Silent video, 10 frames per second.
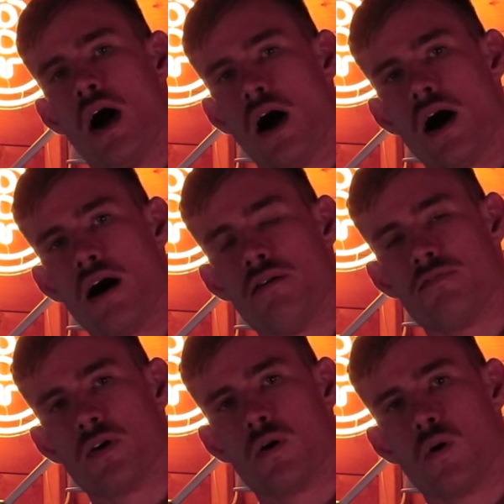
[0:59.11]

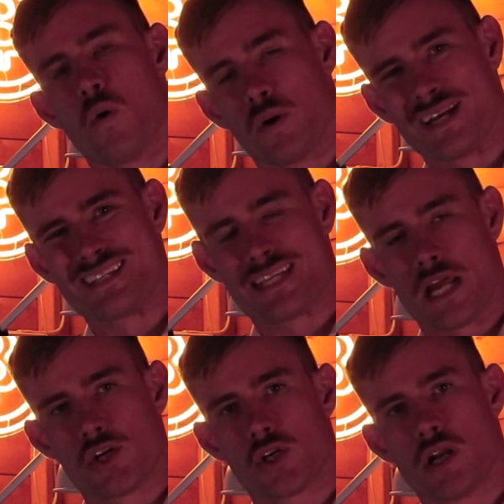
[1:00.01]
of
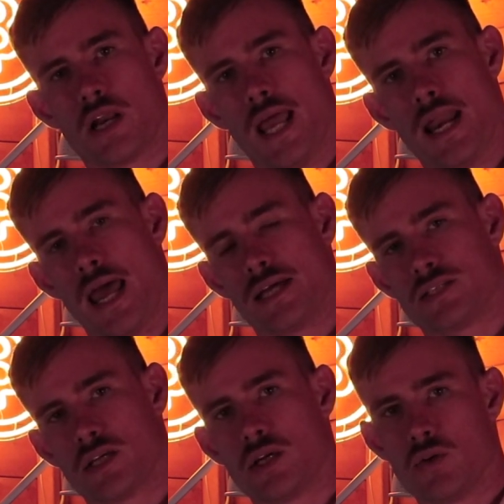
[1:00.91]
organization and
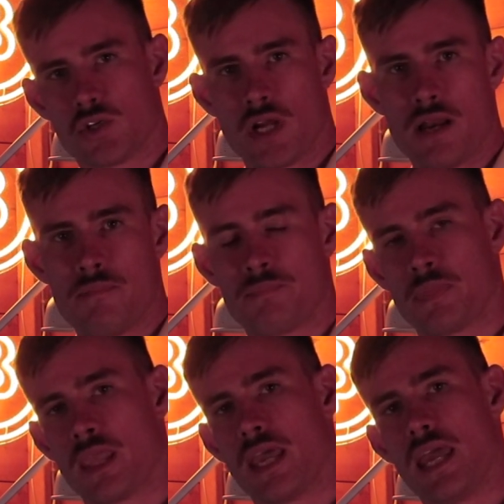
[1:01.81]
execution,
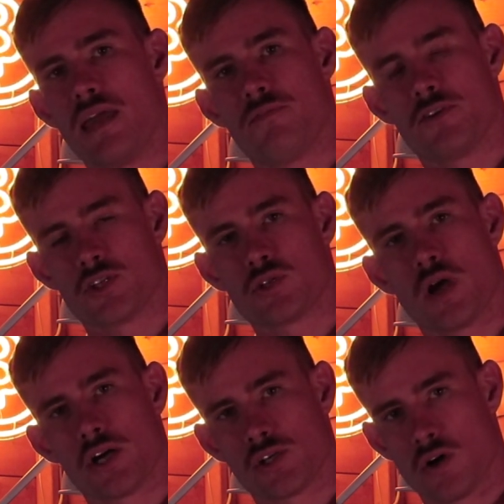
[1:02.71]

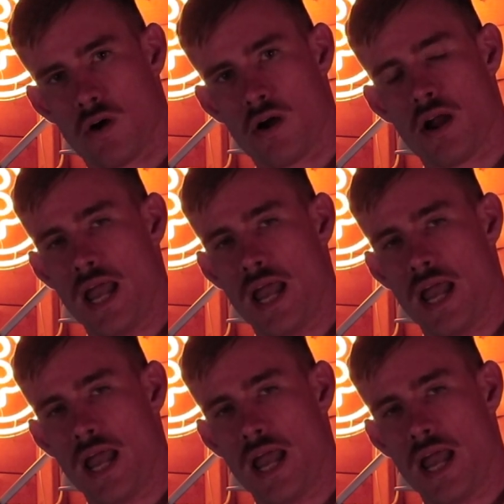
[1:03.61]
infrastructure